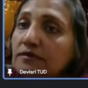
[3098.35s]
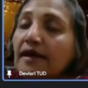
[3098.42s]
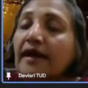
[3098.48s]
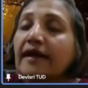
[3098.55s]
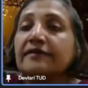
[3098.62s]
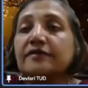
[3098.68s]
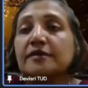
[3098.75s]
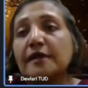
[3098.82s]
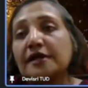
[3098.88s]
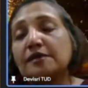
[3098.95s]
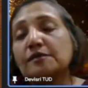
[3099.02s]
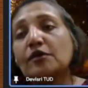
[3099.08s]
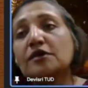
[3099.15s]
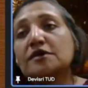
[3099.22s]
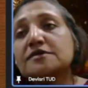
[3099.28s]
And if the
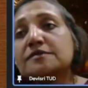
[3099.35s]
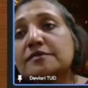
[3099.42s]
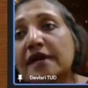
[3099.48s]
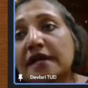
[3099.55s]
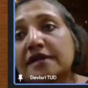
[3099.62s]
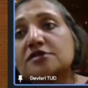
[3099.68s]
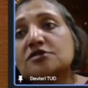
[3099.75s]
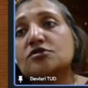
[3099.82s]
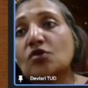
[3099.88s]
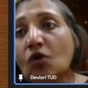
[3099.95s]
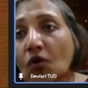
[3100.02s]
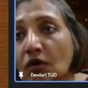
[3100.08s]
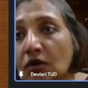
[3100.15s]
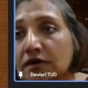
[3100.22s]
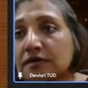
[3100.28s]
metabolism gets
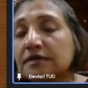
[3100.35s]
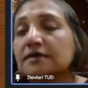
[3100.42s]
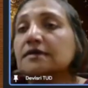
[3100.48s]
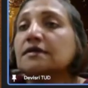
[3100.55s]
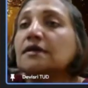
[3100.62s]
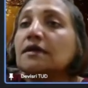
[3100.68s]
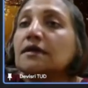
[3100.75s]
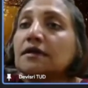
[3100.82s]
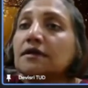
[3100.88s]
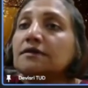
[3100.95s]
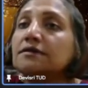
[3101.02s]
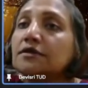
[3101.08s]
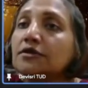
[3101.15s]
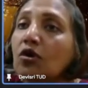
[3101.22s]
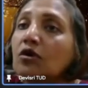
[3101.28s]
slow,
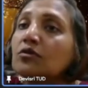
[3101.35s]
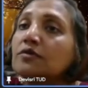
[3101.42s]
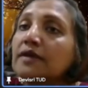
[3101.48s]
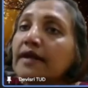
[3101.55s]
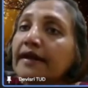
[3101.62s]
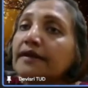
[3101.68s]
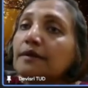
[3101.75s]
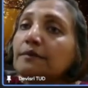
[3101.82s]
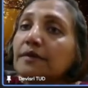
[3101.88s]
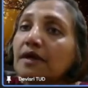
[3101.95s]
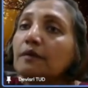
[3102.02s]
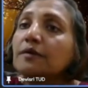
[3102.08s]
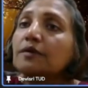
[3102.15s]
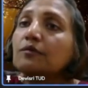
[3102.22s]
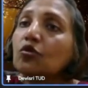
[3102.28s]
the dog will end up
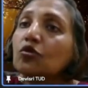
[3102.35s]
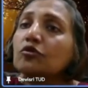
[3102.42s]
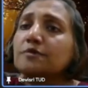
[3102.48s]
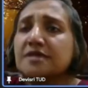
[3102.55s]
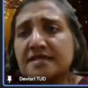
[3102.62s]
becoming more obese.